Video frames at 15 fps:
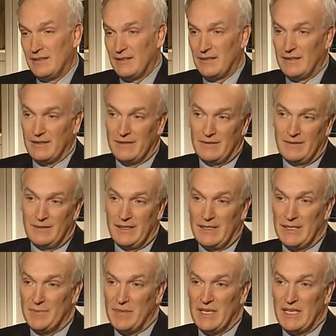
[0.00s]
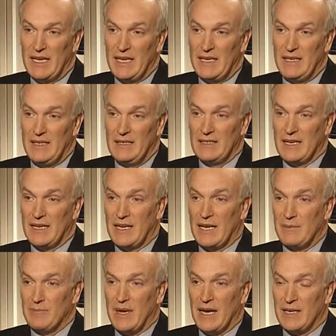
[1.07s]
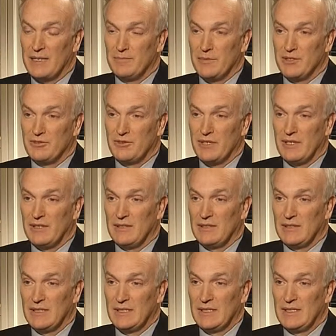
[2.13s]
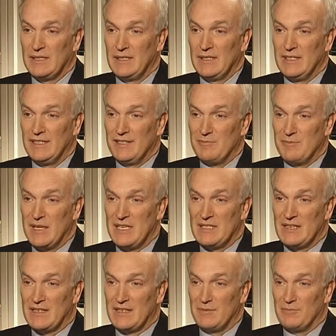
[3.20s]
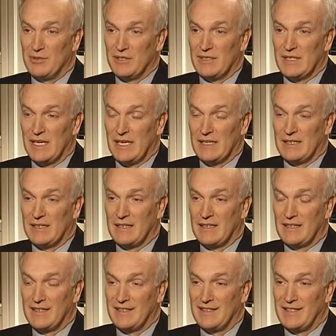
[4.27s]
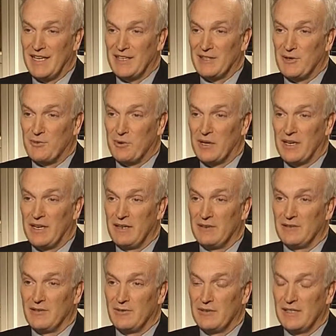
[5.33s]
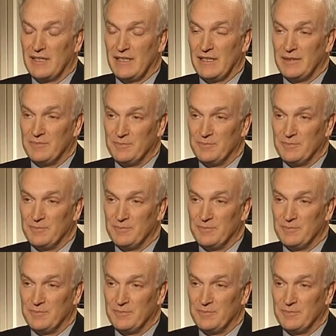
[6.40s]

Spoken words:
And in the mid-'80s, I came back to Montreal and basically put that to work here locally.